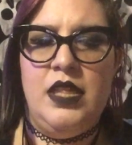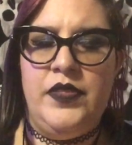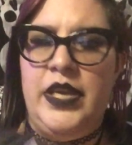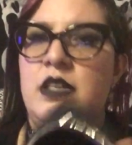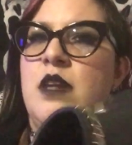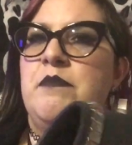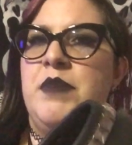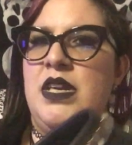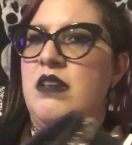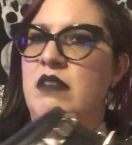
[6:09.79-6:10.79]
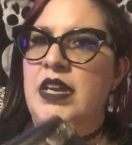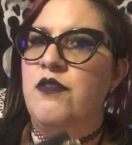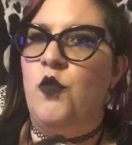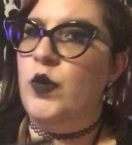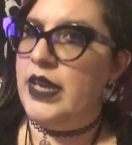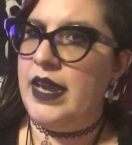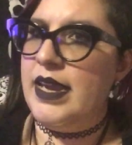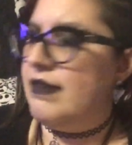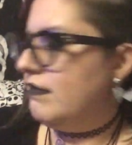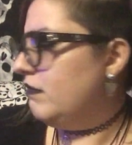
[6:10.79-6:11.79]
They ended up being like
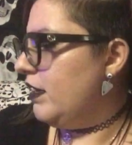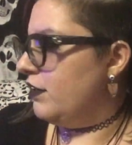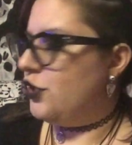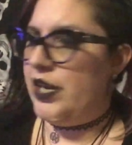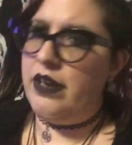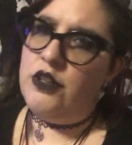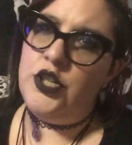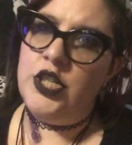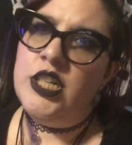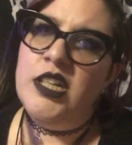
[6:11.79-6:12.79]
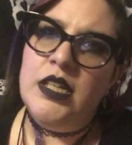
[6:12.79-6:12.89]
48 and change.